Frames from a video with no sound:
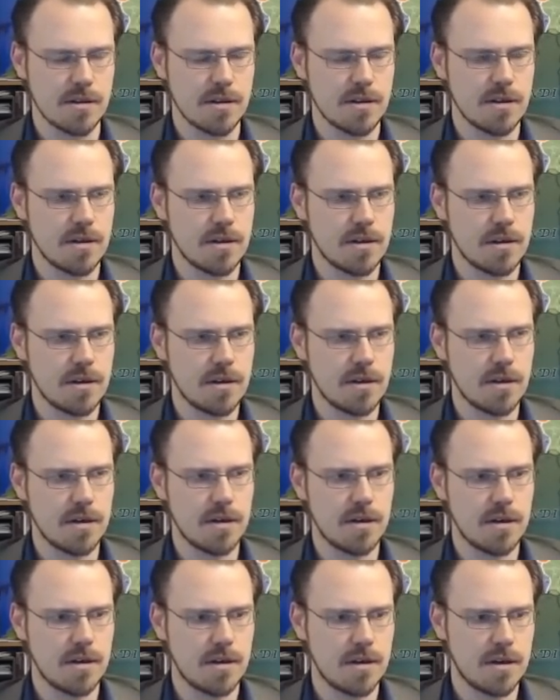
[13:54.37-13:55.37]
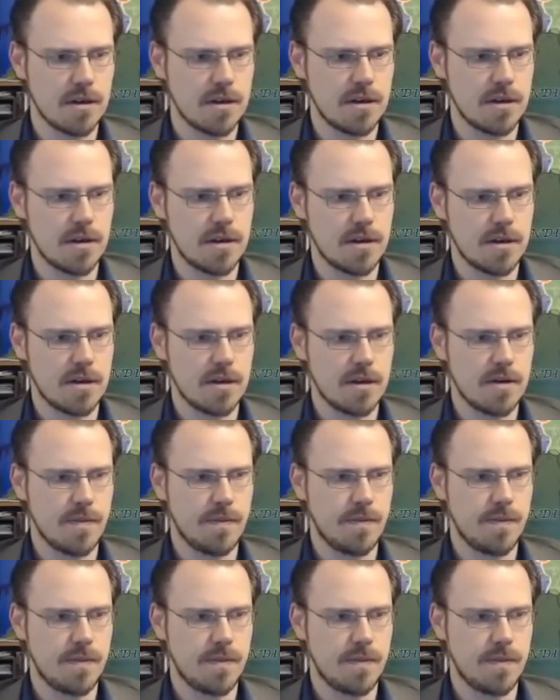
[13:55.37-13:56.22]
No one is speaking in this clip.